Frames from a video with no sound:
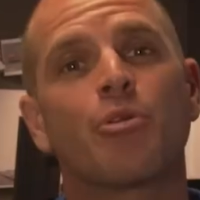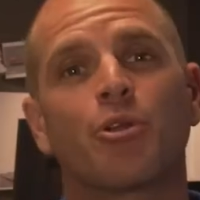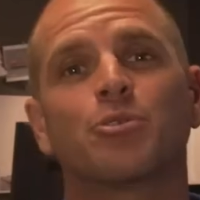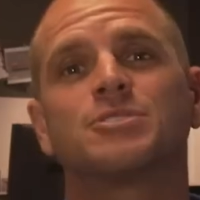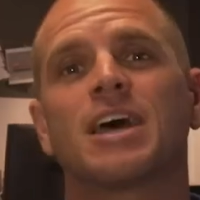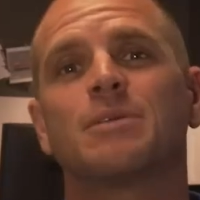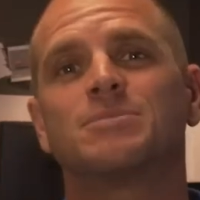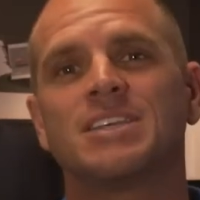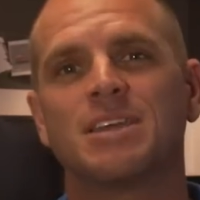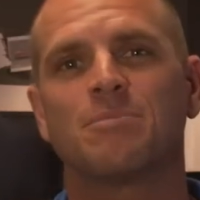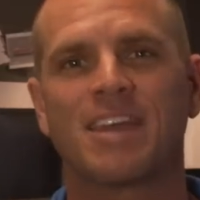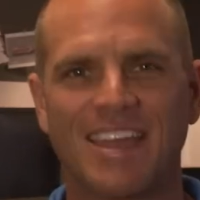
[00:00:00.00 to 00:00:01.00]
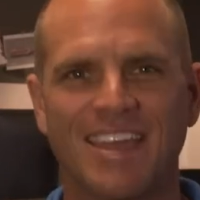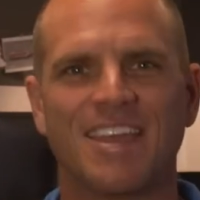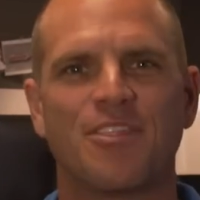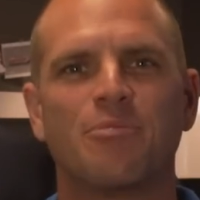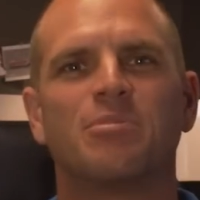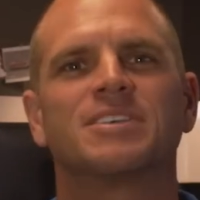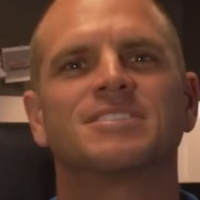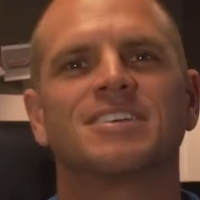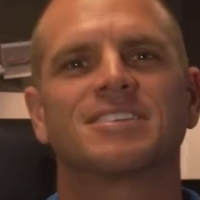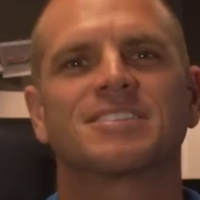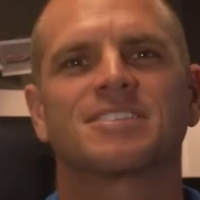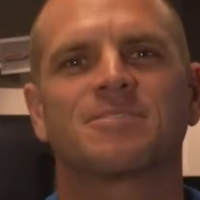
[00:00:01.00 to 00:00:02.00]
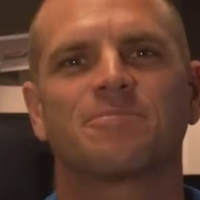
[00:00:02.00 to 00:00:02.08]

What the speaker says: prototype team in the business.